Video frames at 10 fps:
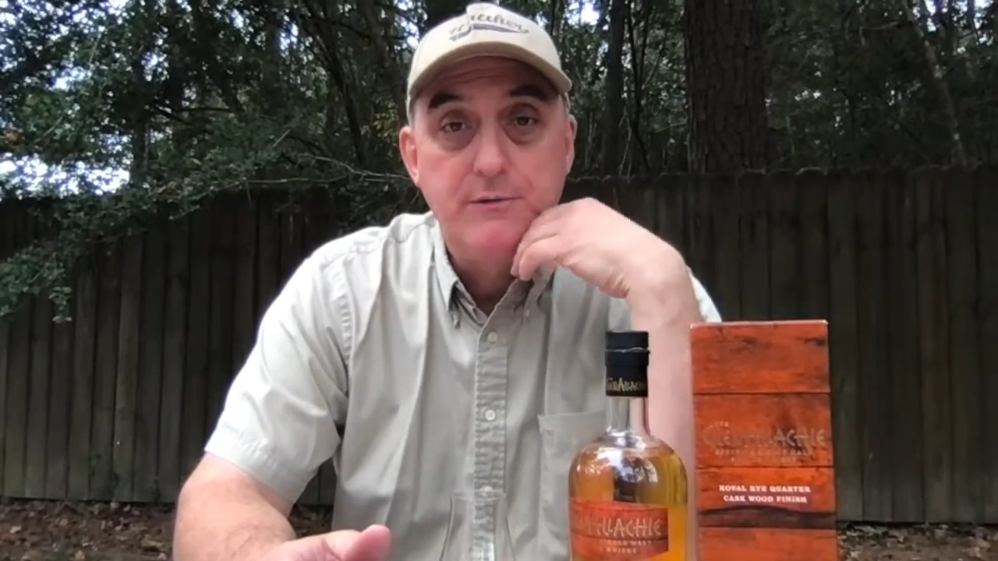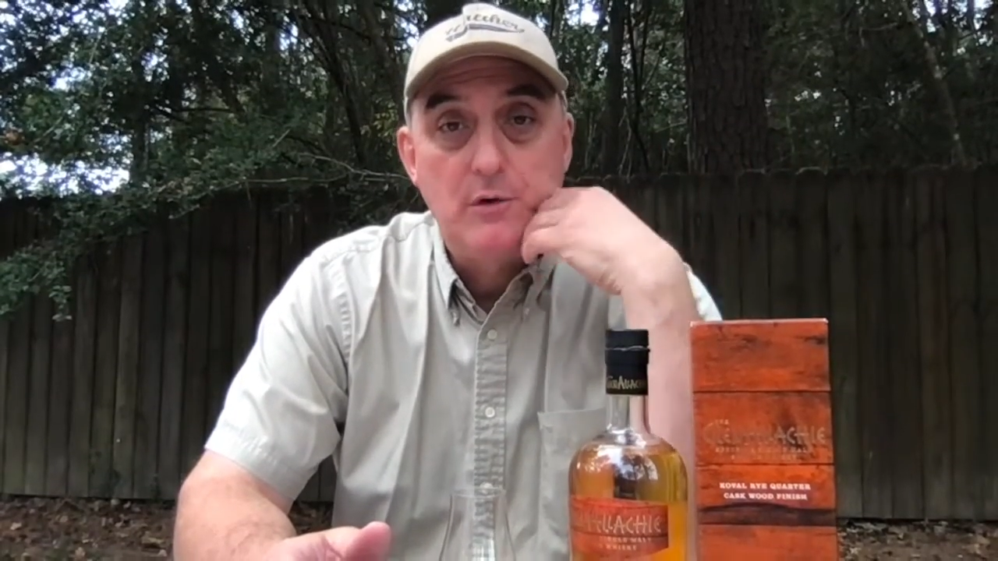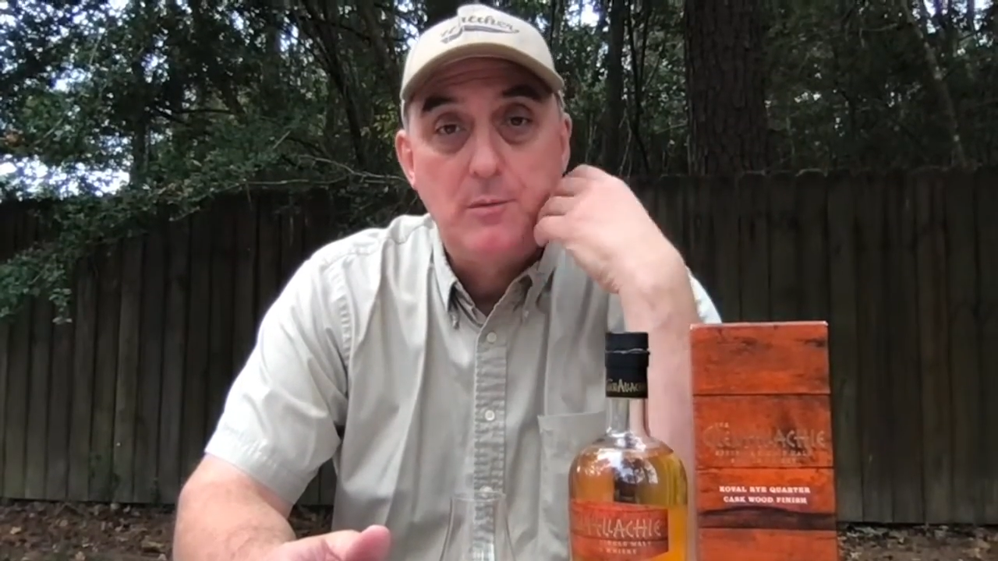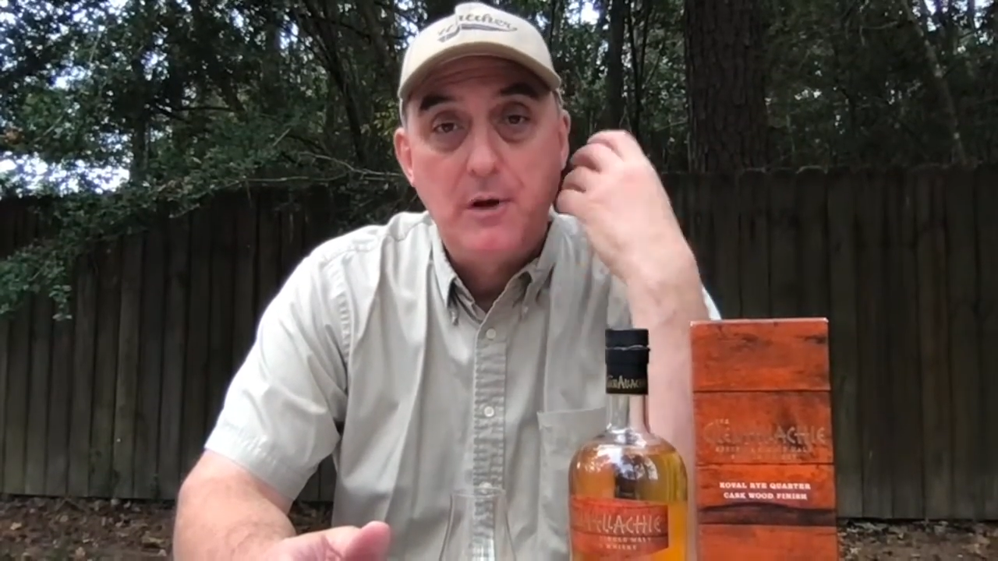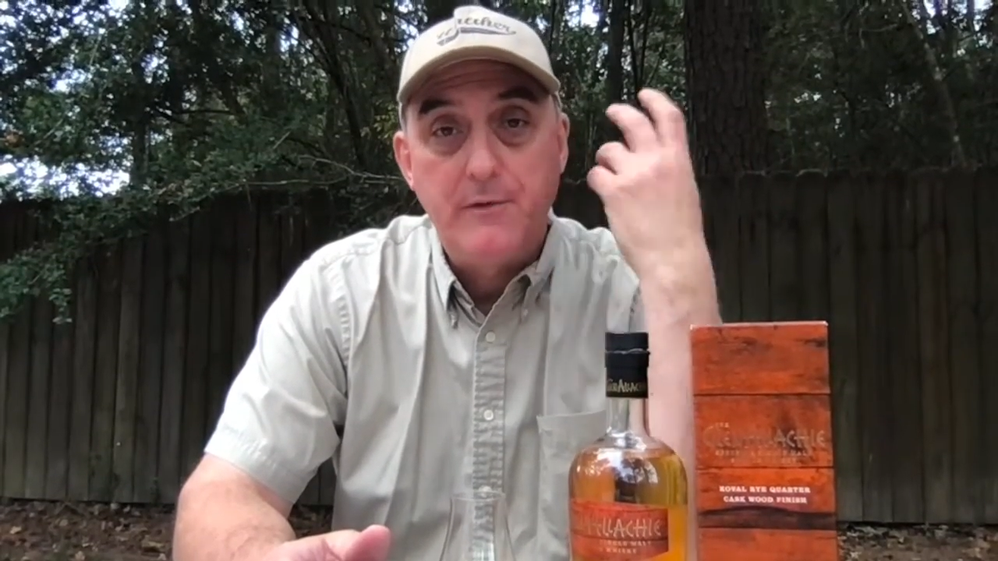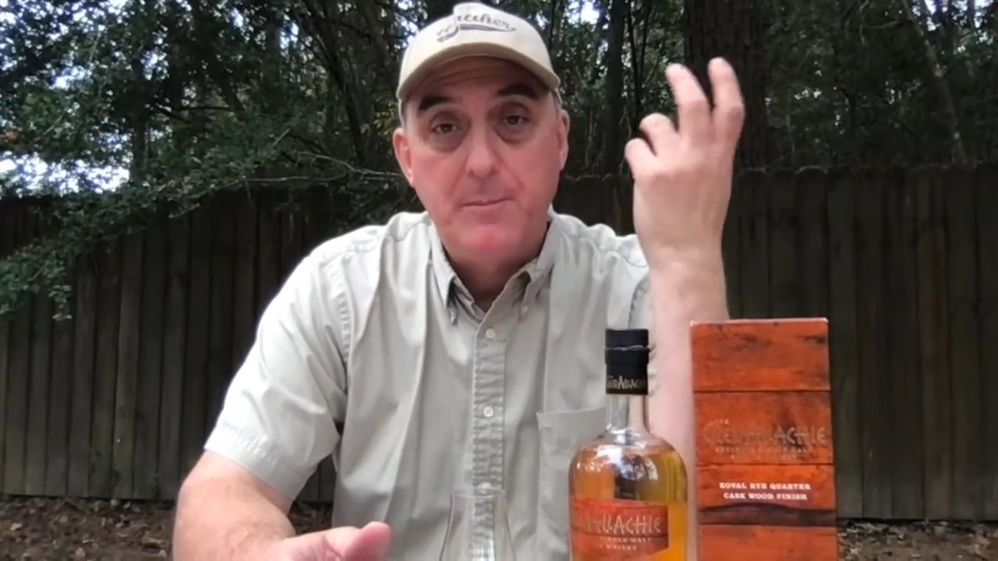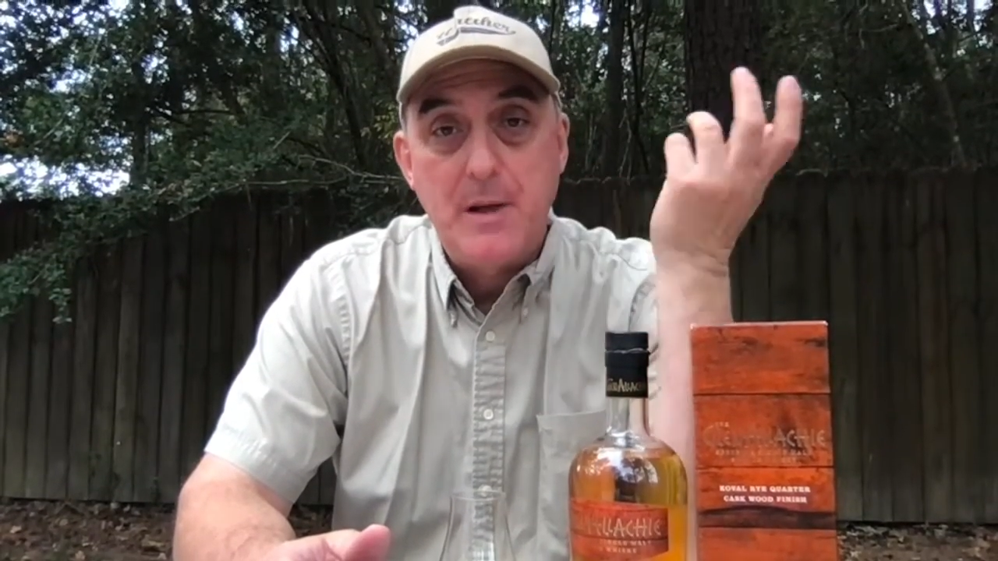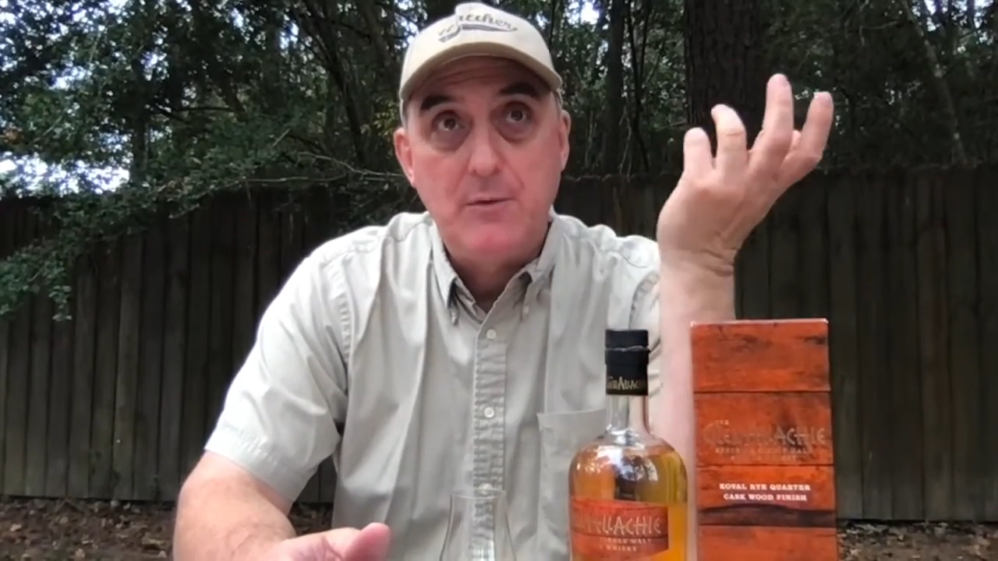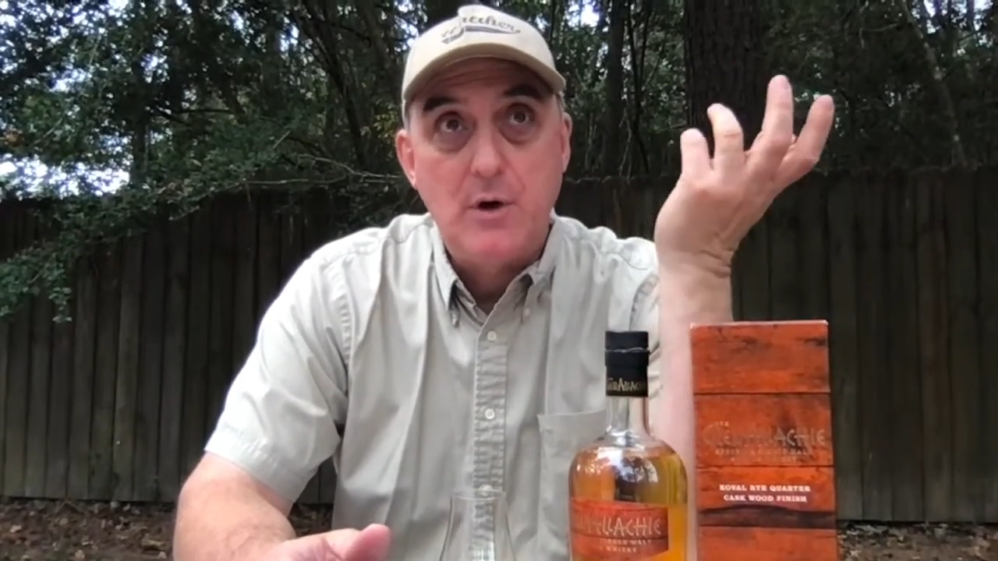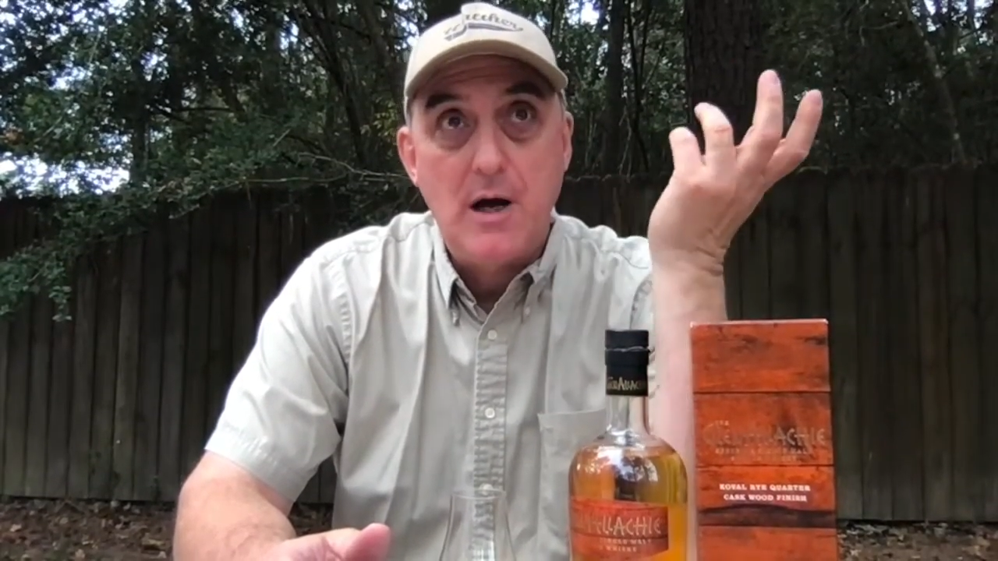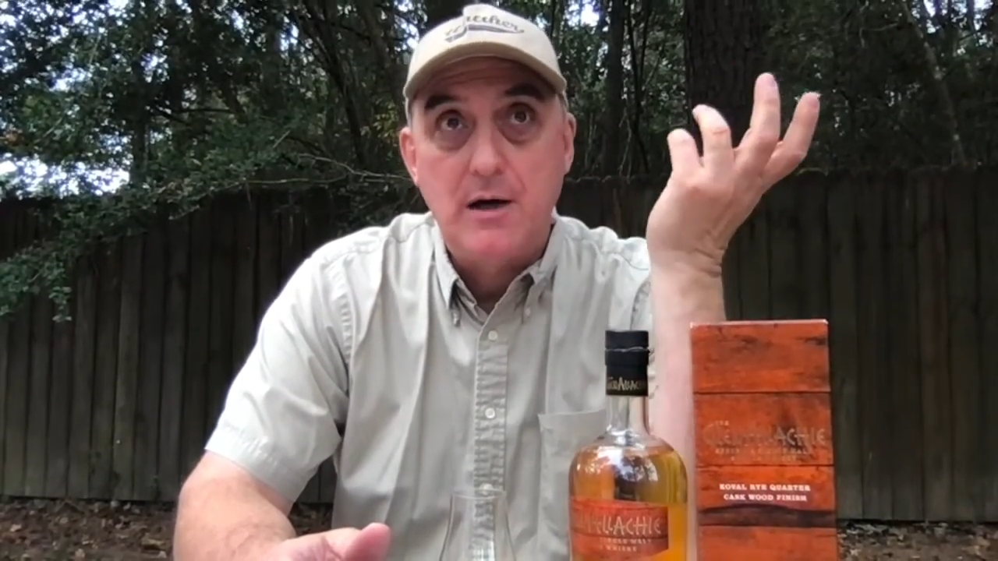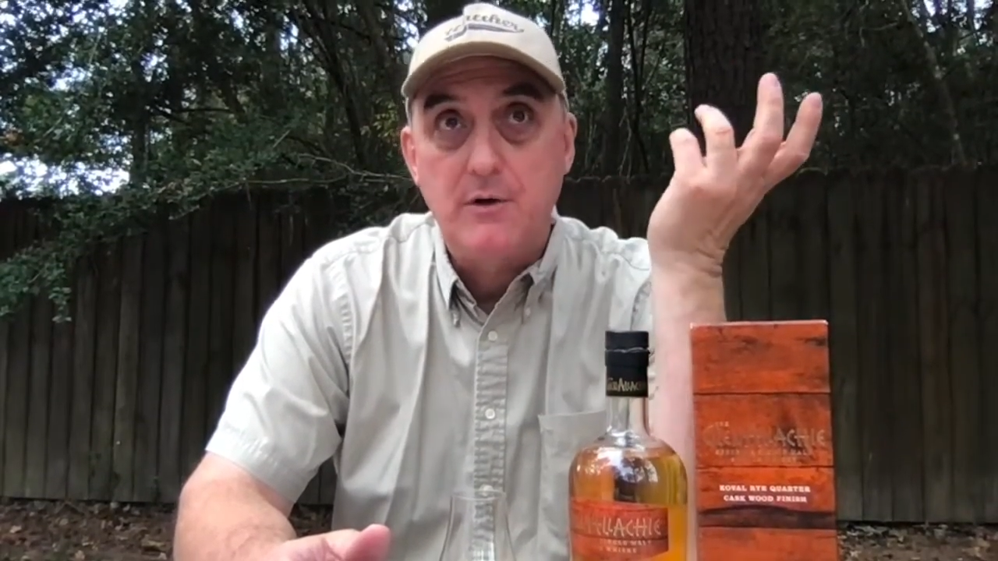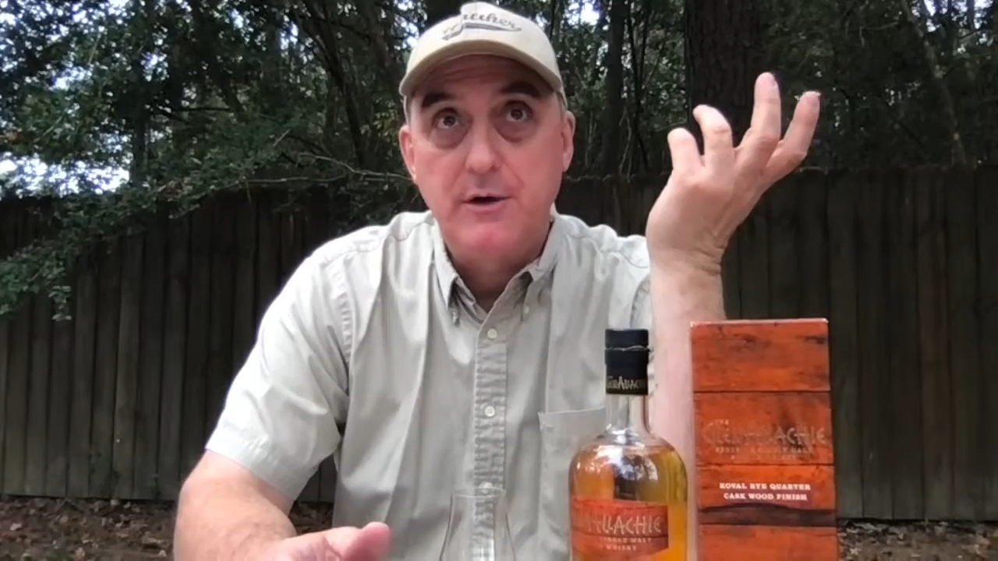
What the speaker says: formerly of the Ben Riach